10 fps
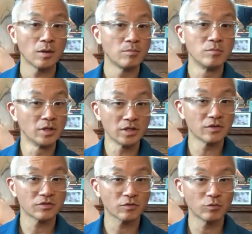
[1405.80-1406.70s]

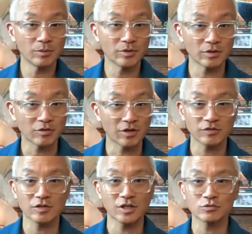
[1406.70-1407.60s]
millions of women across
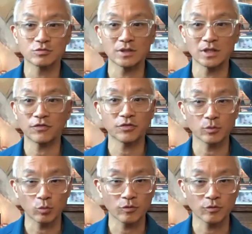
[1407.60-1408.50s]
the country left the
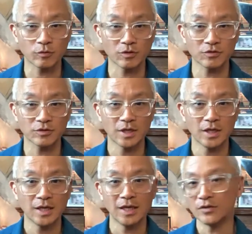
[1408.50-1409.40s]
workforce.
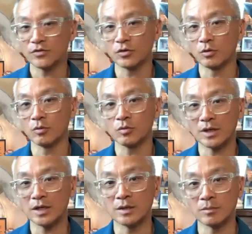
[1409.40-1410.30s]
And so
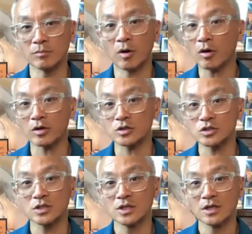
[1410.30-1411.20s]
in
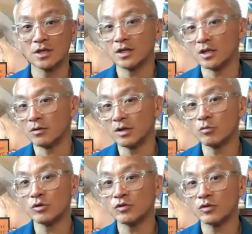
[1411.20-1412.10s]
March,
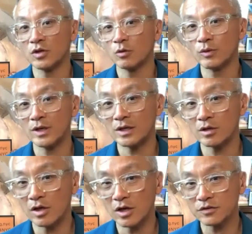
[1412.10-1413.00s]
we had
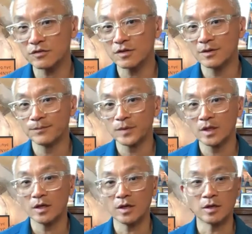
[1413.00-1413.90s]
lost
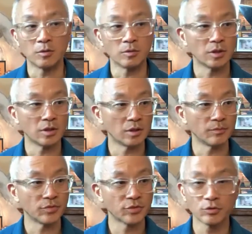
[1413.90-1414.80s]

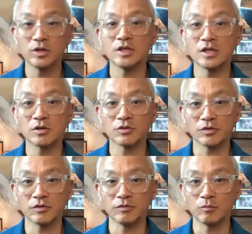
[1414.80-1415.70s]
30 years
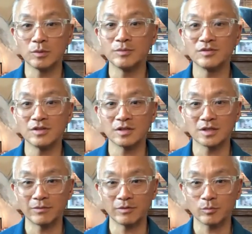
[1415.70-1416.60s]
of women's
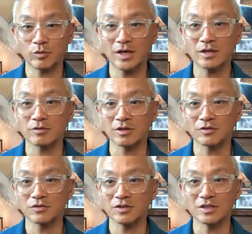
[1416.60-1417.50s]
economic
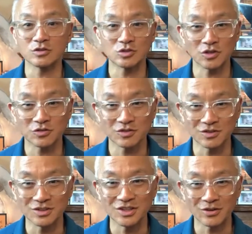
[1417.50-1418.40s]
progress in just a
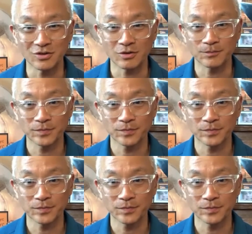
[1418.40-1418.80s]
year.